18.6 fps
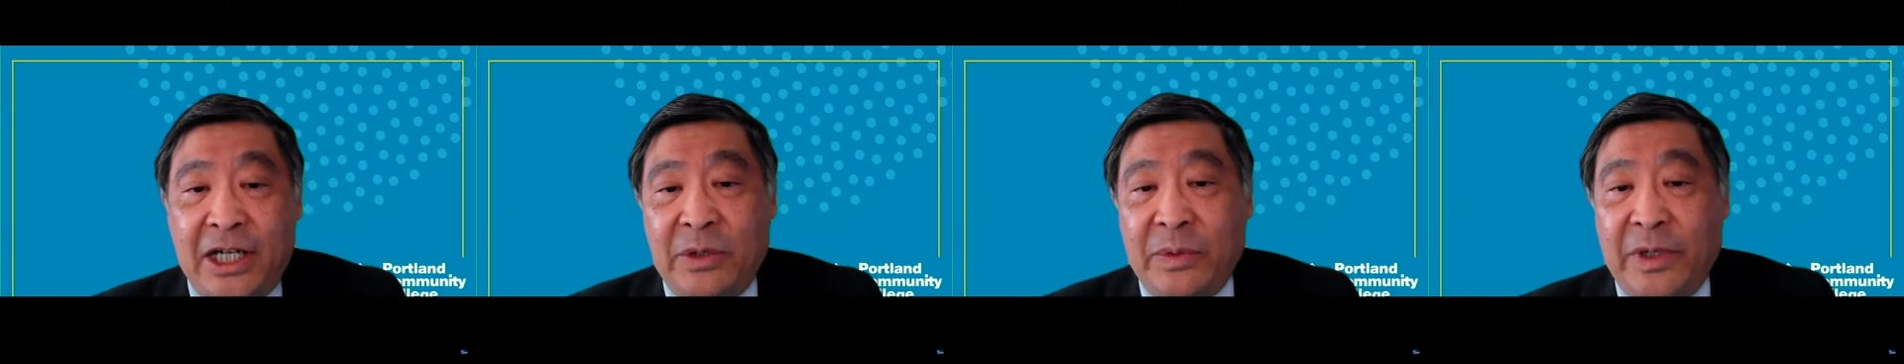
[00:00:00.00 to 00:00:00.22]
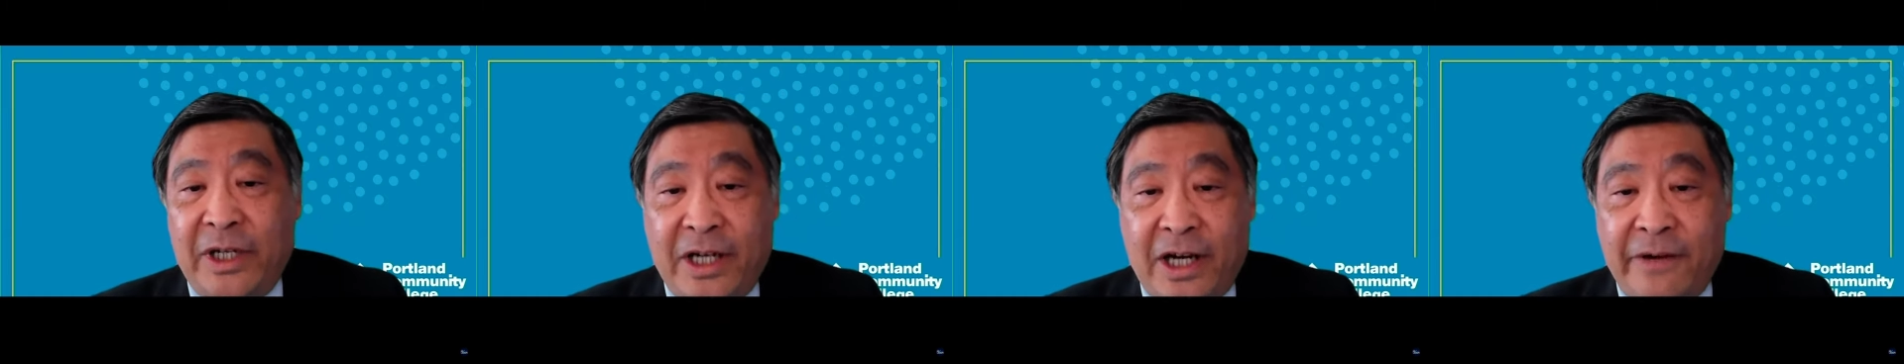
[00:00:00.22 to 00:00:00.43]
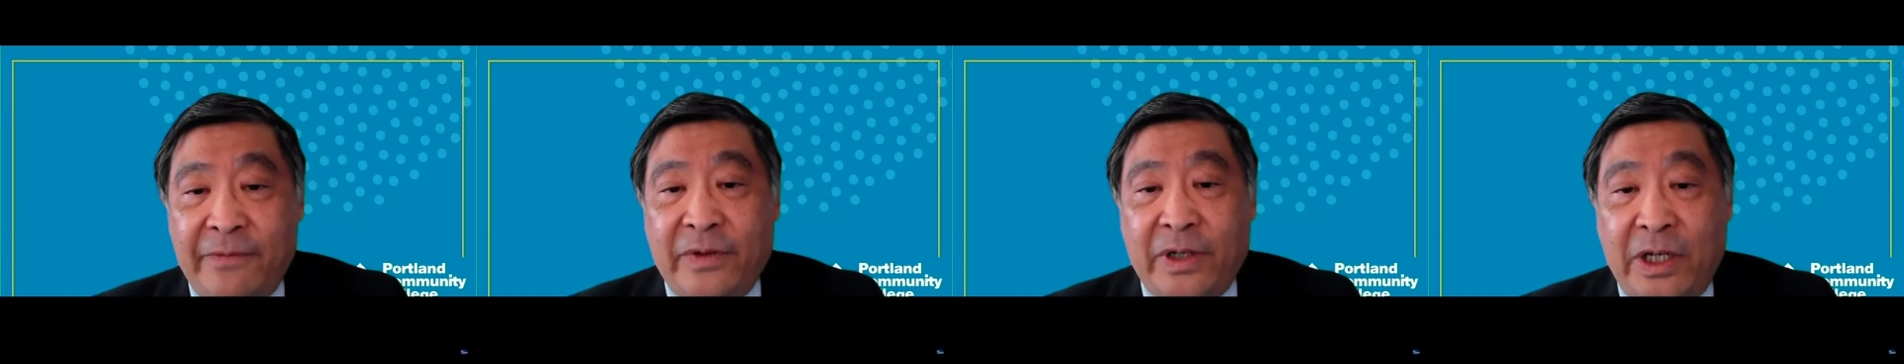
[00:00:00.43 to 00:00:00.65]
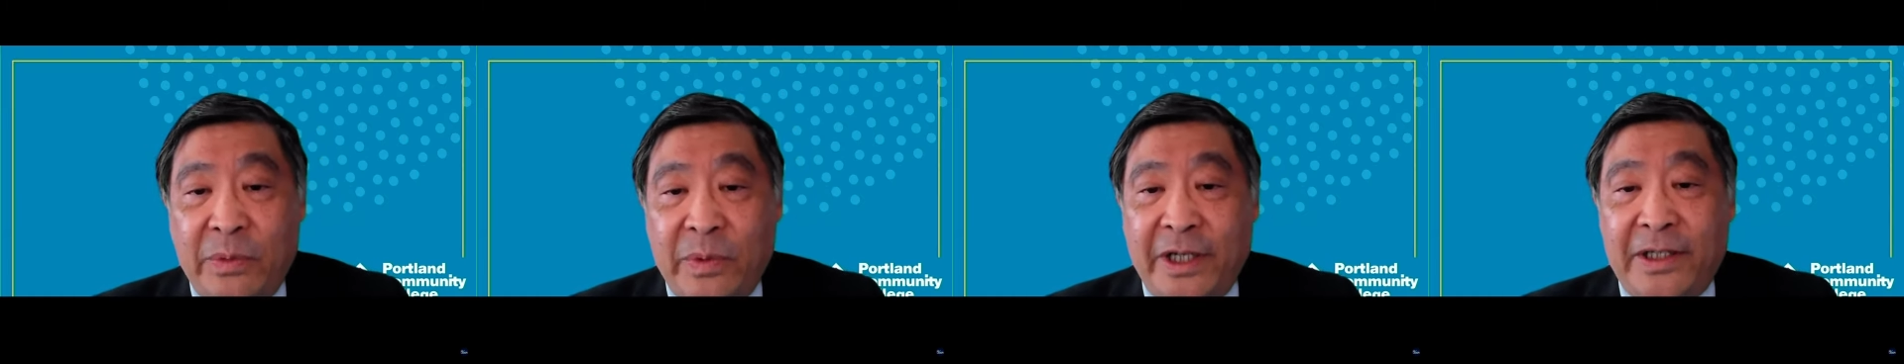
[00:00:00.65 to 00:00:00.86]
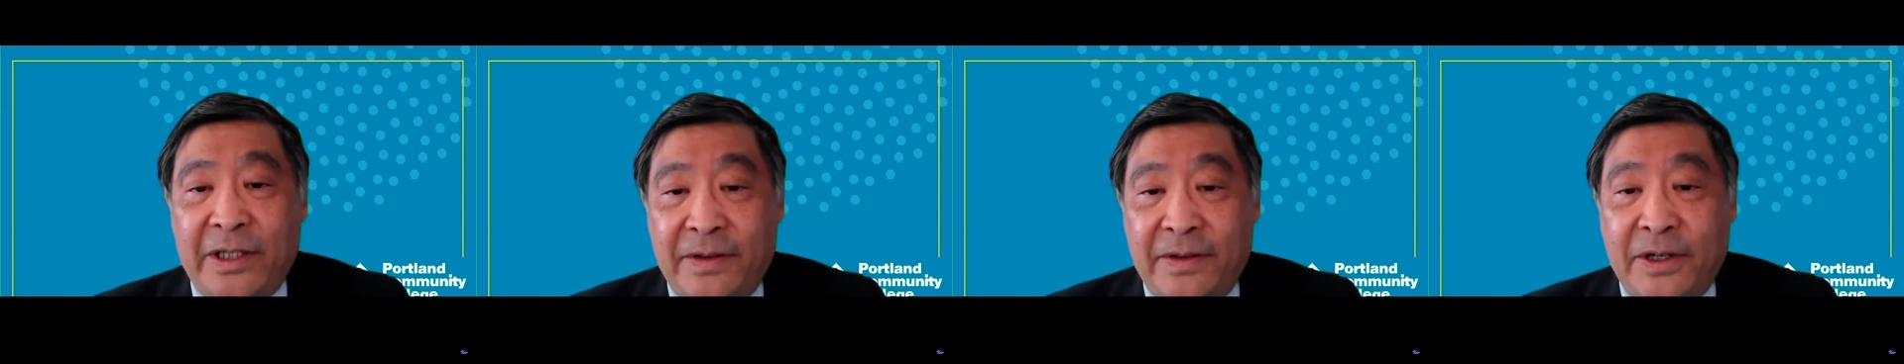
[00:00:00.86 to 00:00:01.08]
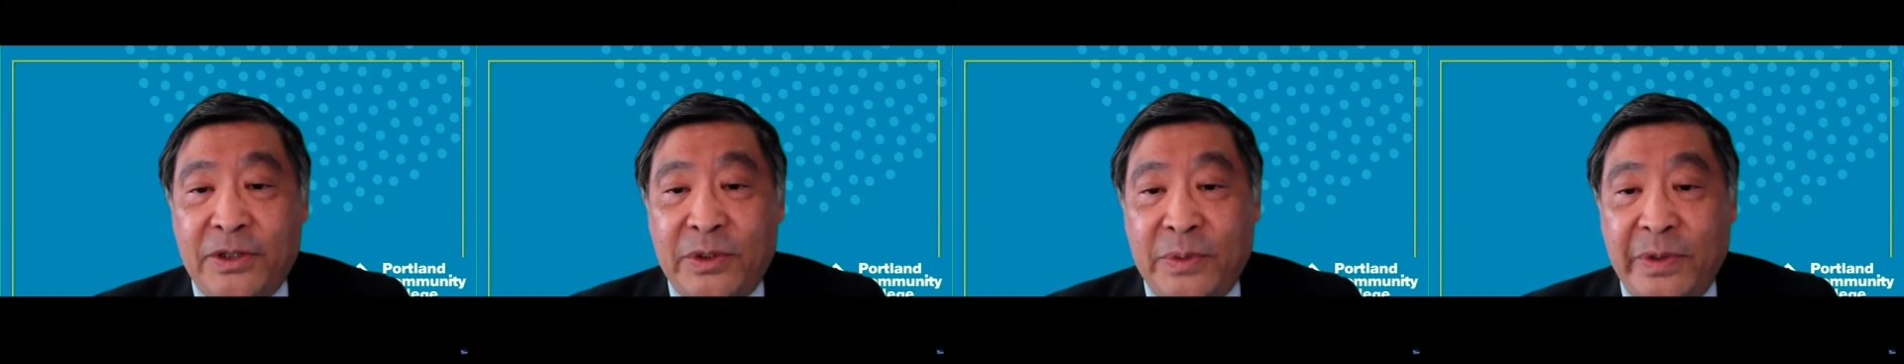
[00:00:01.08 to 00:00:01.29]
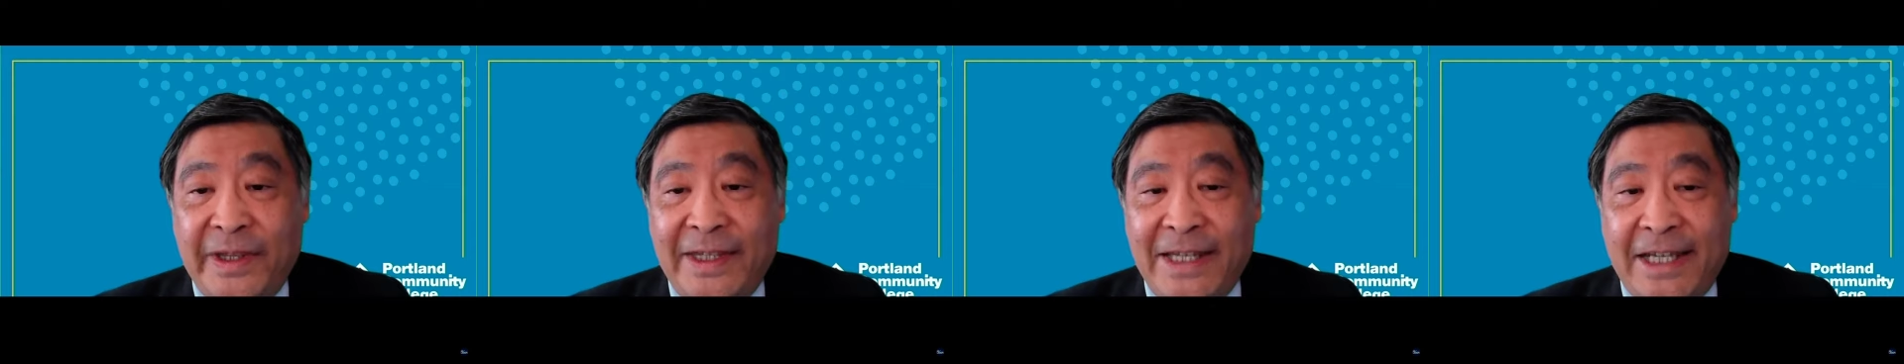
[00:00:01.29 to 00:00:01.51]
recovery went to
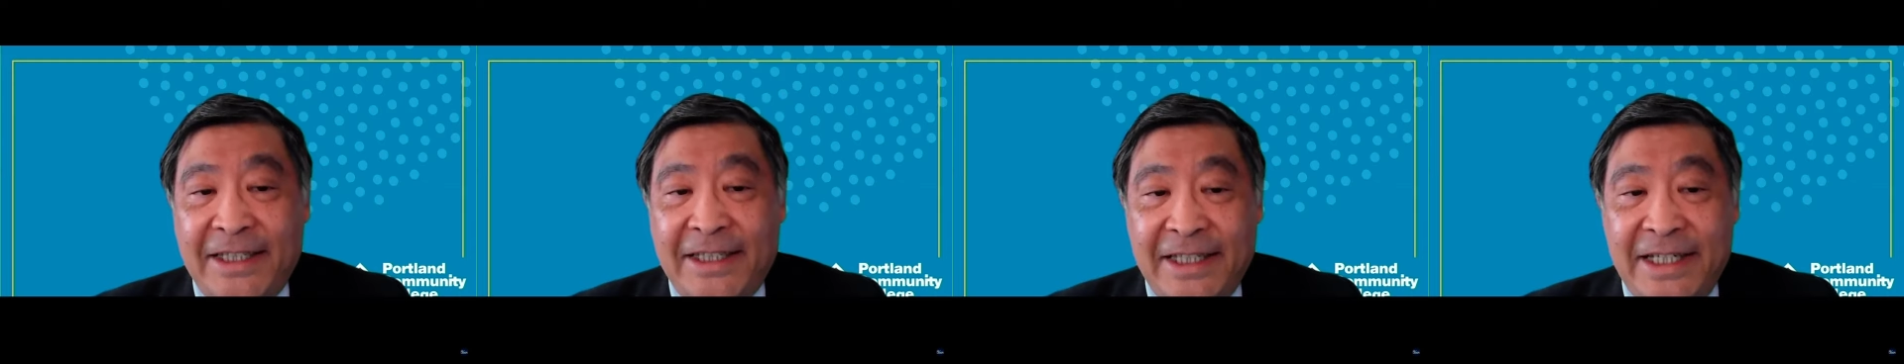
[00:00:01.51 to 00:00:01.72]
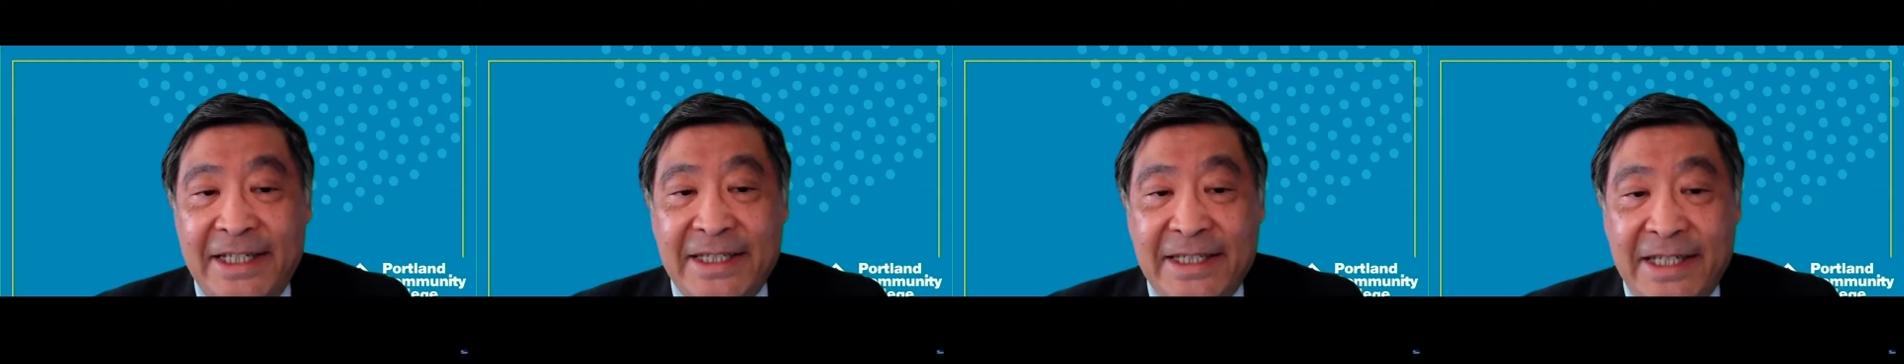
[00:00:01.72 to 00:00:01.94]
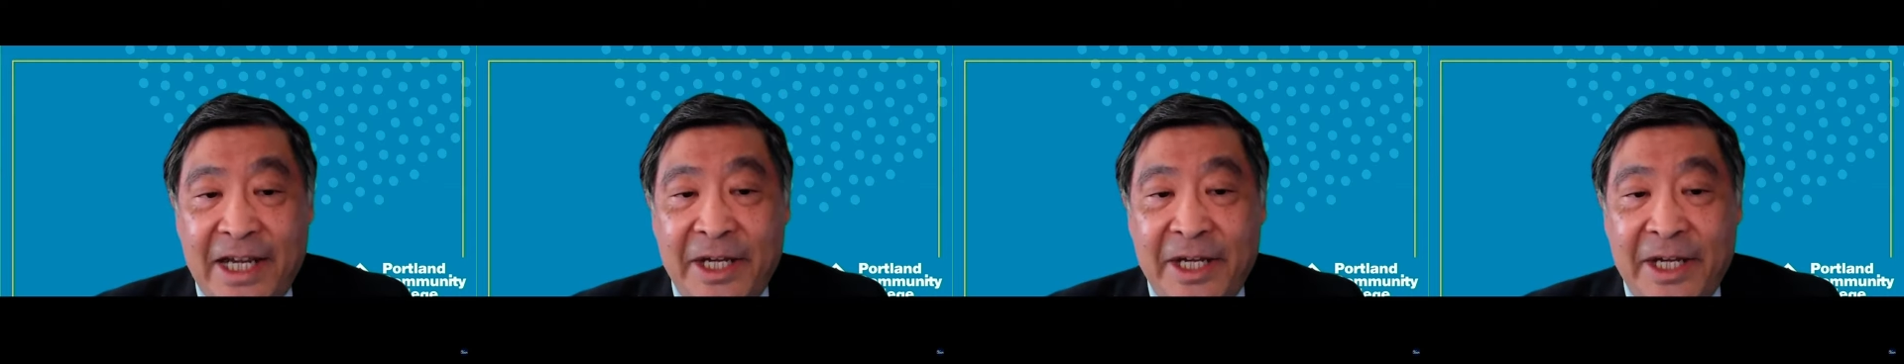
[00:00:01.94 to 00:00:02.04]
those with at least